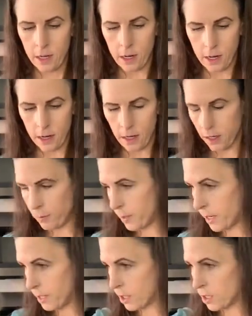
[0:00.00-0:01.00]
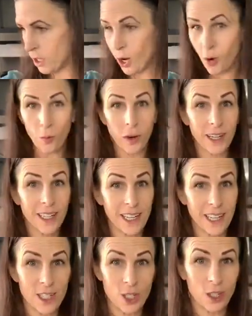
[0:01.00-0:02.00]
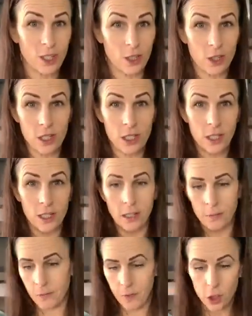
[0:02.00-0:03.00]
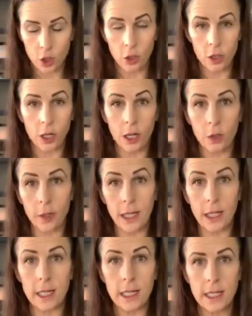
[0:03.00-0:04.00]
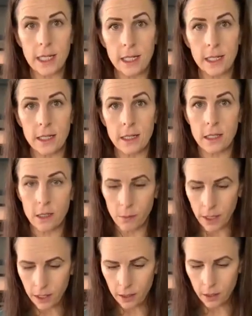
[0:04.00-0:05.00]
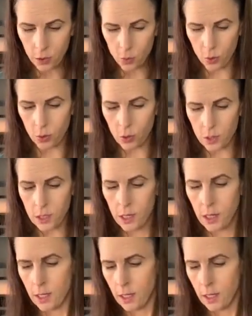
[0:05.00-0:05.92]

Um, and so we're gonna get started just to show you how quick and easy it is to make these rolls.